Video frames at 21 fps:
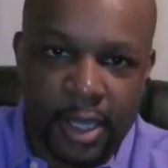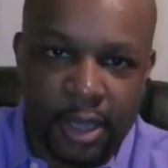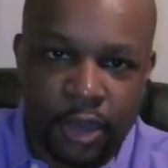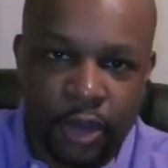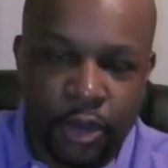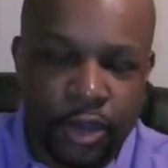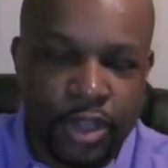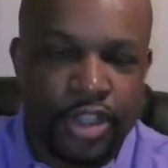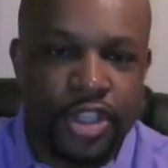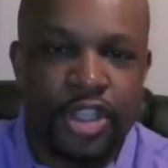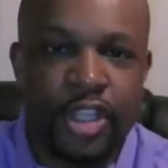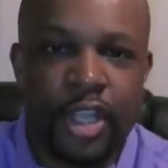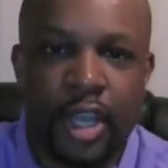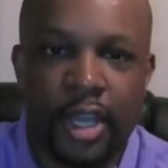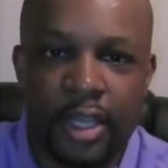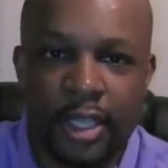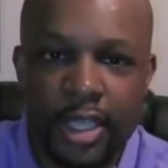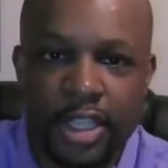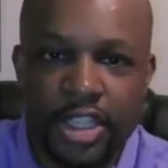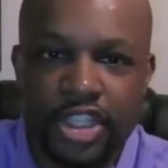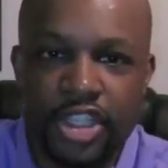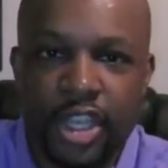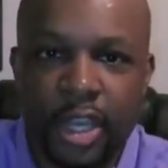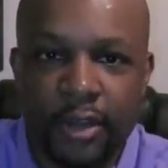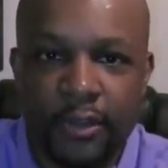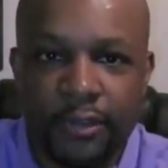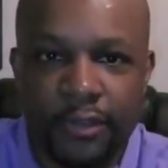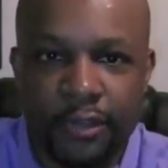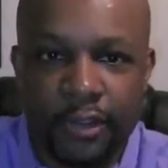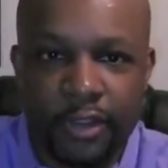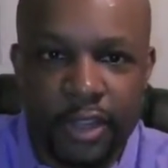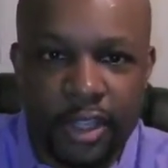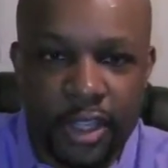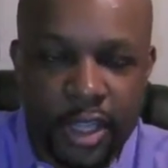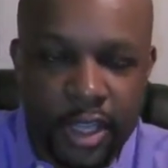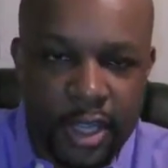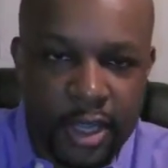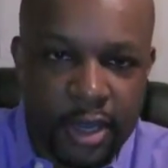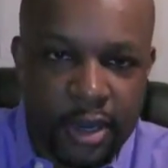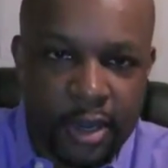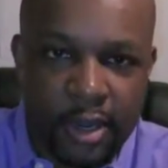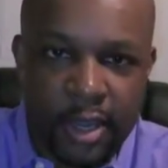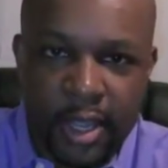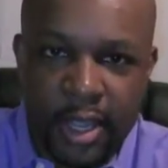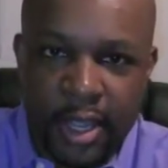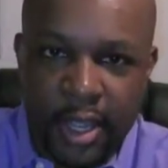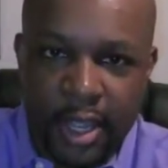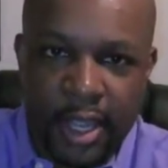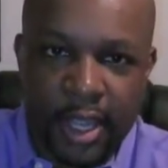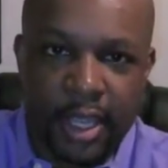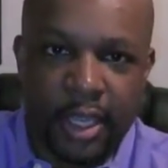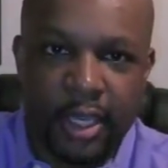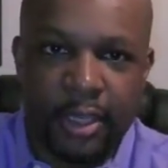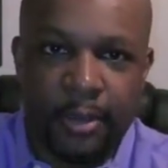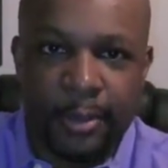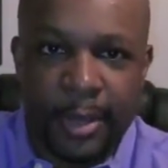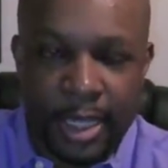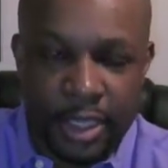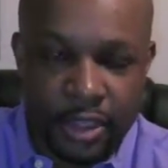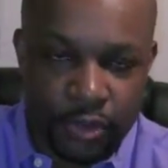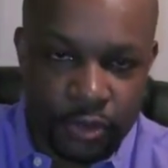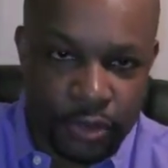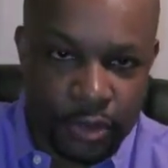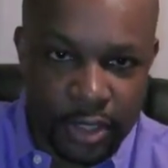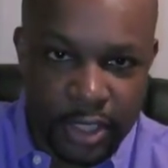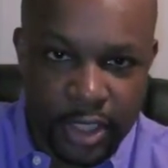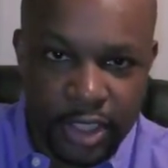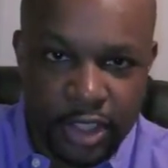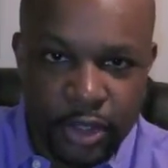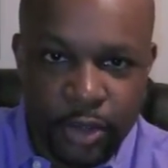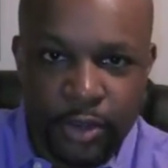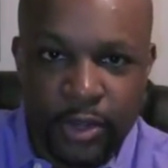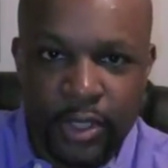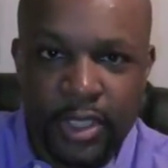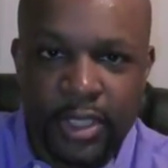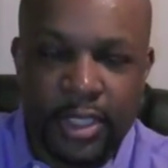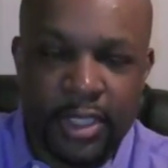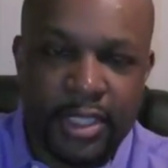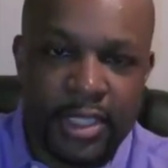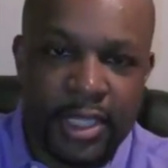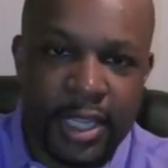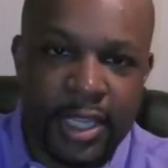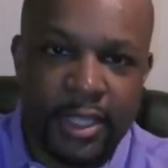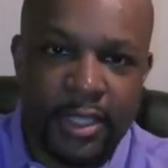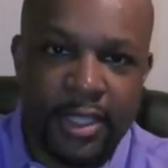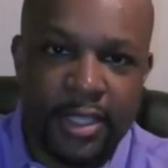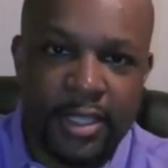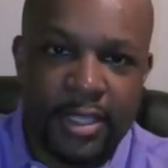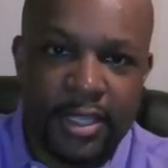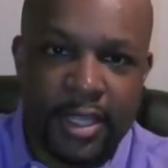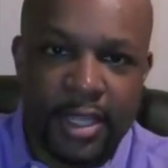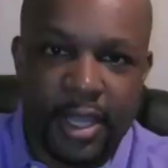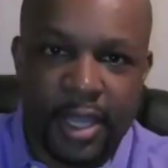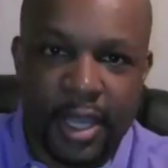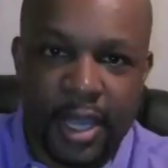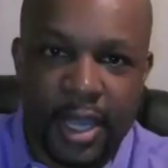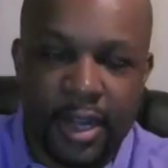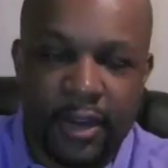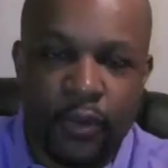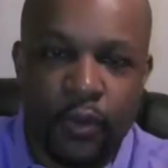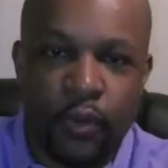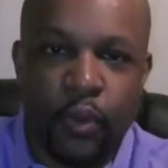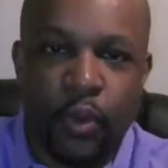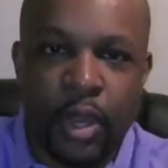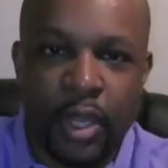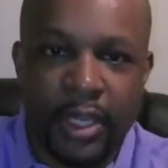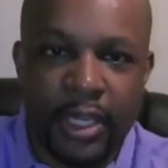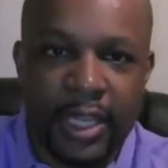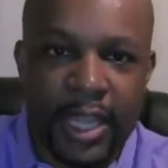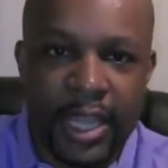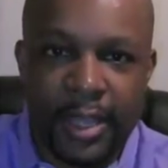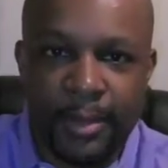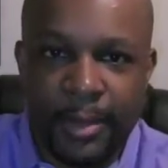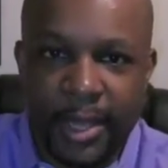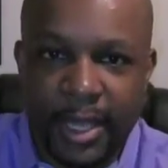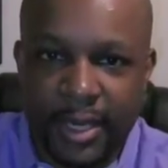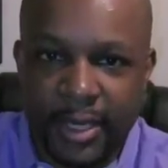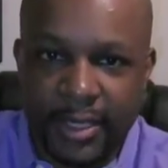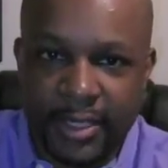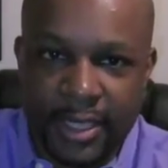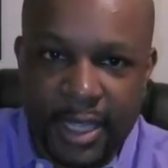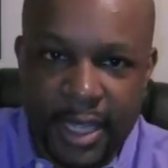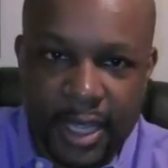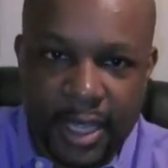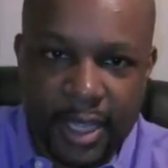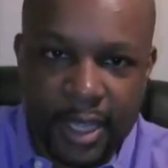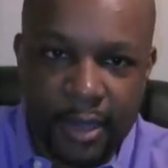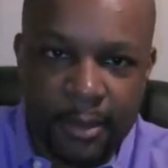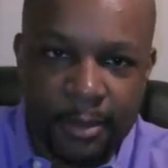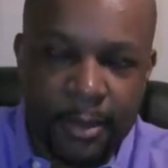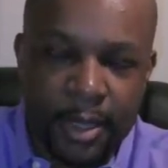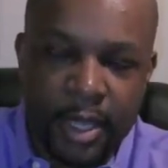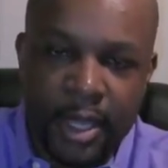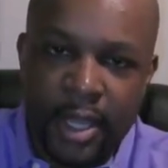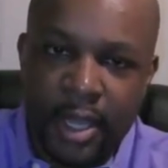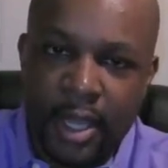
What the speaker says: Chris Young is done for the year, and the Mets really do need to take this kind of one game at a time.